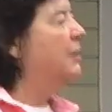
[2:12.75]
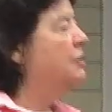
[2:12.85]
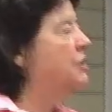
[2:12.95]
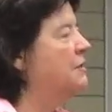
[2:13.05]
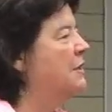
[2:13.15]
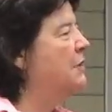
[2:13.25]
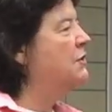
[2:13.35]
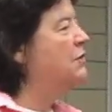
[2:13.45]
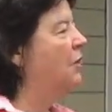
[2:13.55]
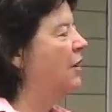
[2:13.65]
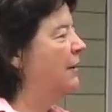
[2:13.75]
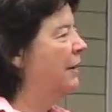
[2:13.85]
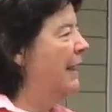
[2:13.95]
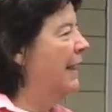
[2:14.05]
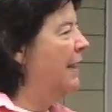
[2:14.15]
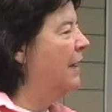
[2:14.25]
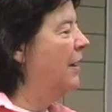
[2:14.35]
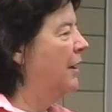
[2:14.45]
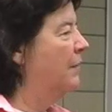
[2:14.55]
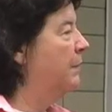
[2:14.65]
She's going to start a
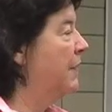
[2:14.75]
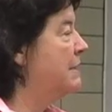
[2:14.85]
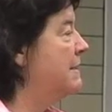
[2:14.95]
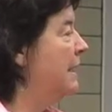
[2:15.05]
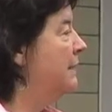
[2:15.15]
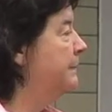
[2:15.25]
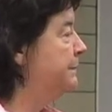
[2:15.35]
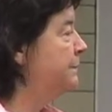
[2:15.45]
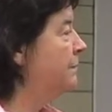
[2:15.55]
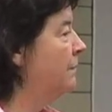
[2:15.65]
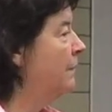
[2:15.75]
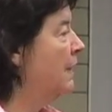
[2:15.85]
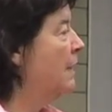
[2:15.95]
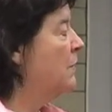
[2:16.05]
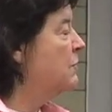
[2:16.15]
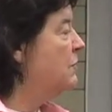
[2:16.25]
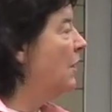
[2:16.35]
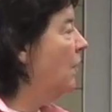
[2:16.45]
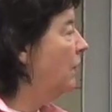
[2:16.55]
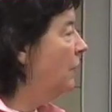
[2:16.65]
bus scene,
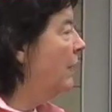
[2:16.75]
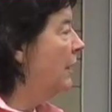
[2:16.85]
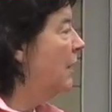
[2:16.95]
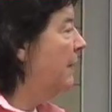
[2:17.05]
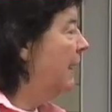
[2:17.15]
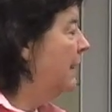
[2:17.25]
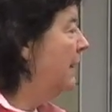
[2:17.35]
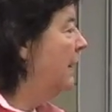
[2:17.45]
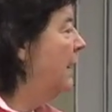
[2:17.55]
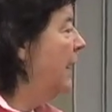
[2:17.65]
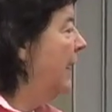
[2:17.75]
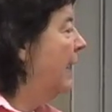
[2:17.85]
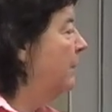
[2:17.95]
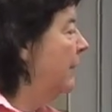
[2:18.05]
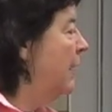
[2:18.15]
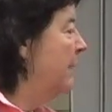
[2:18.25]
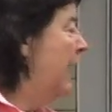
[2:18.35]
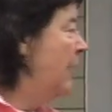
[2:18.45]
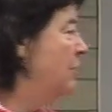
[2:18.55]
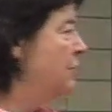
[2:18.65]
so you can come in and become
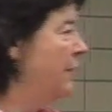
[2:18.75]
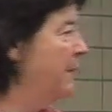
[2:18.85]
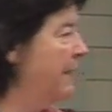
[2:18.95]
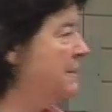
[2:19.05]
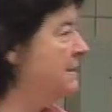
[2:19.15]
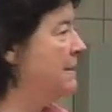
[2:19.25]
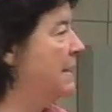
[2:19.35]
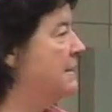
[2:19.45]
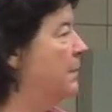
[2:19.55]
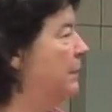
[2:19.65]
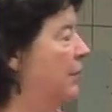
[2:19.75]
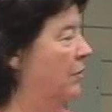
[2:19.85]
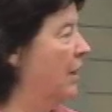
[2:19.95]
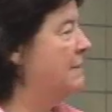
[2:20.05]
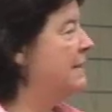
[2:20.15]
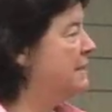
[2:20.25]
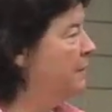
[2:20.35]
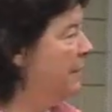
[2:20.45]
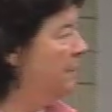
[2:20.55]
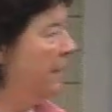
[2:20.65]
a character on the bus, say something or not say something,